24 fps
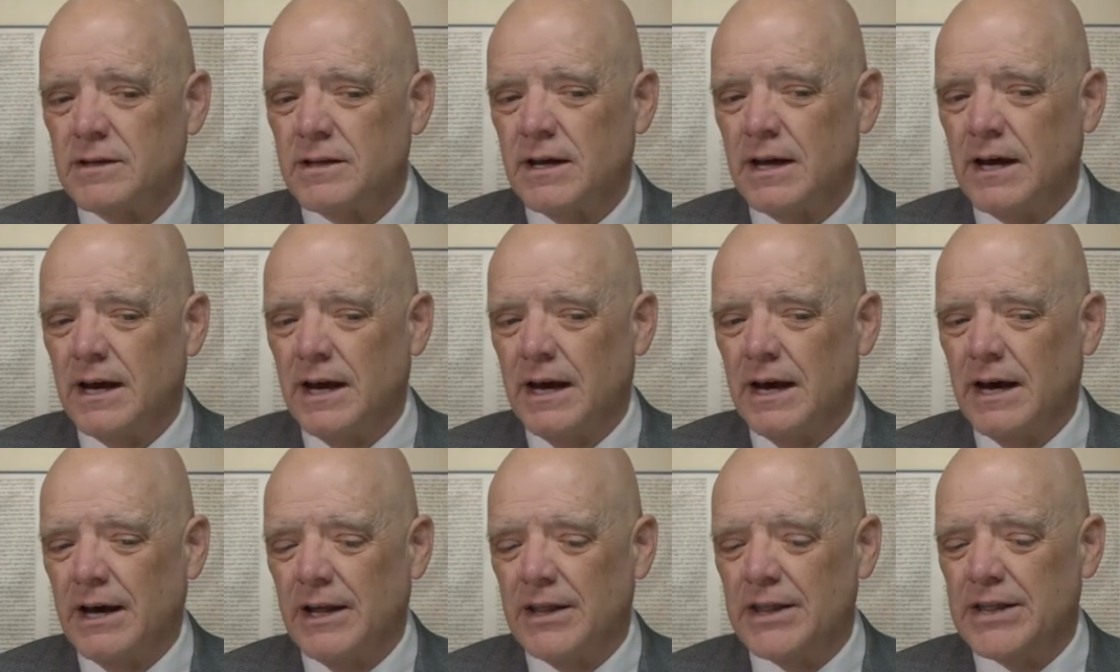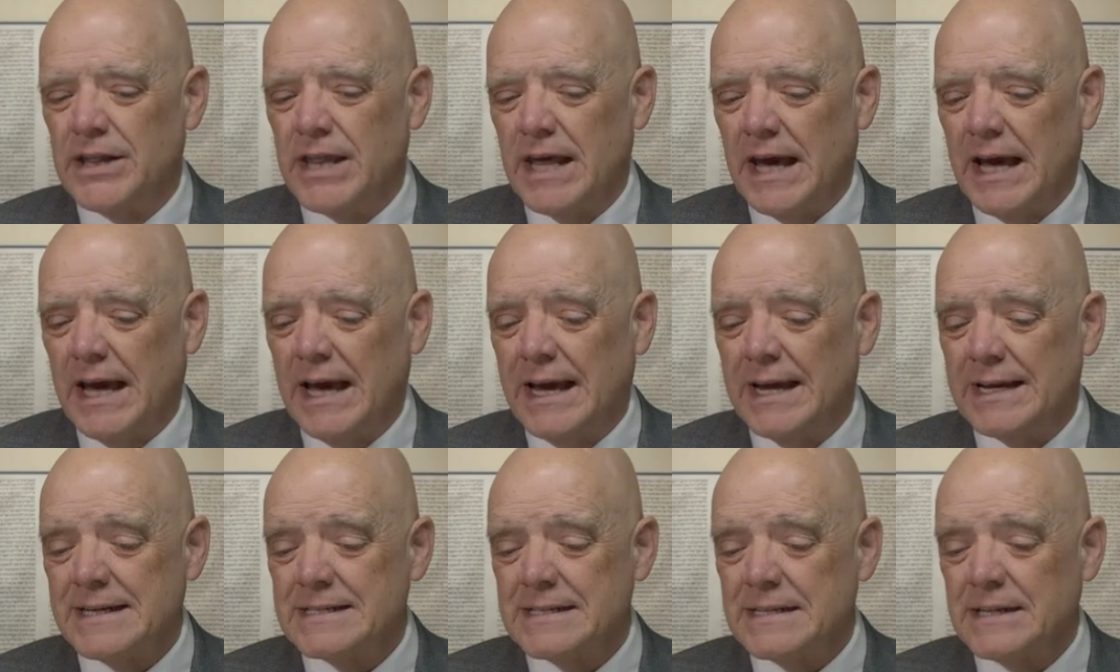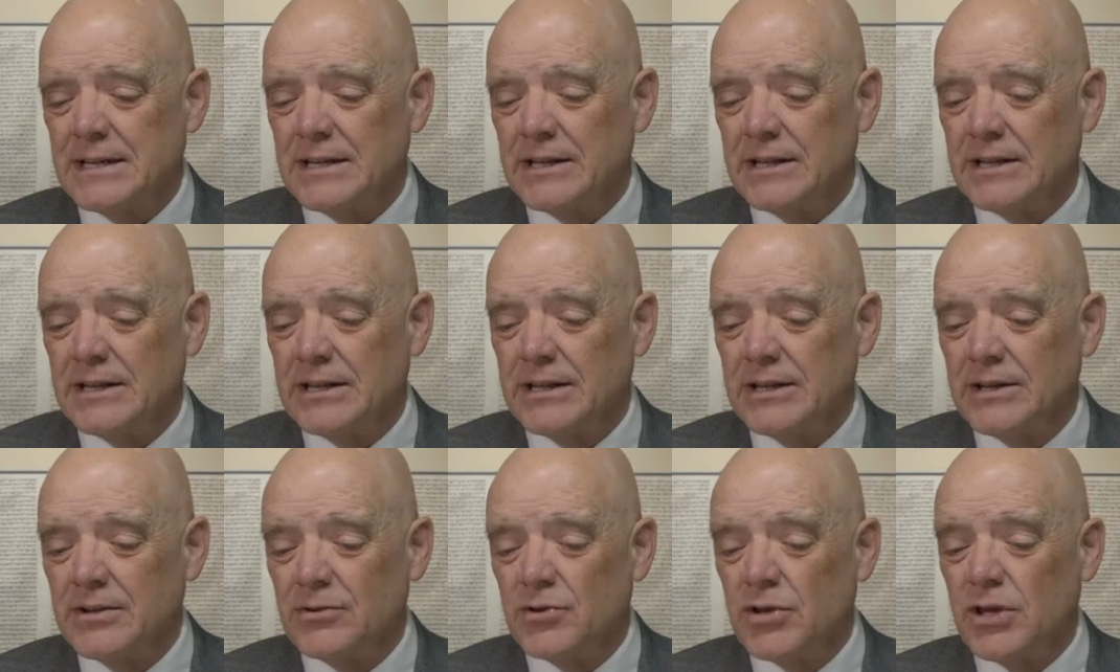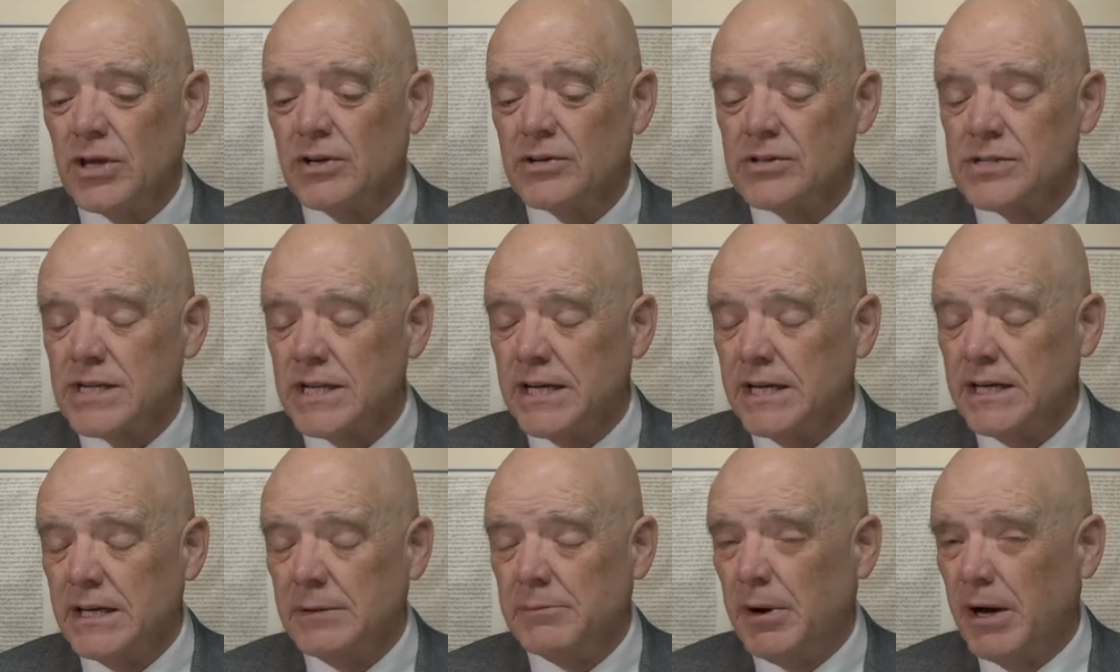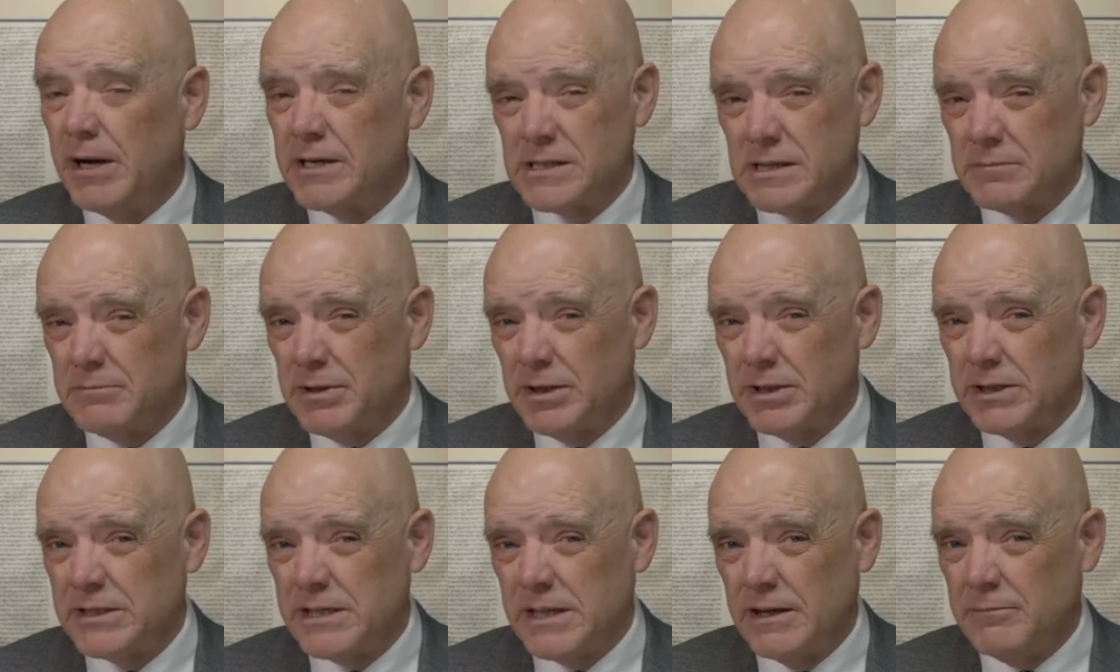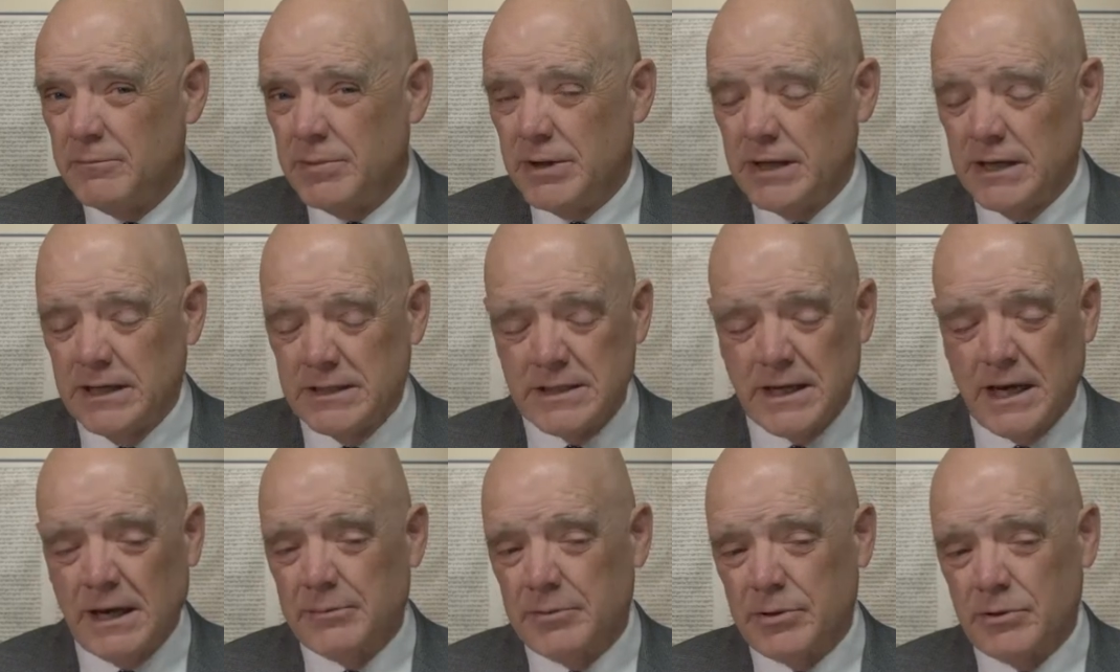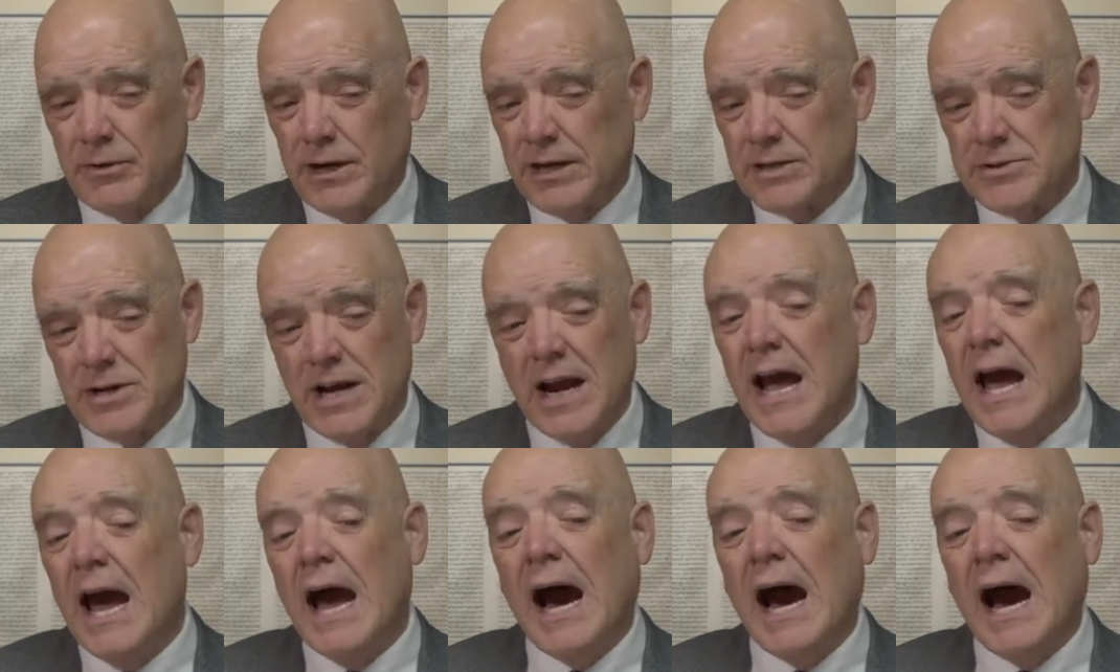uh, that there's any possibility of being a type of the rapture.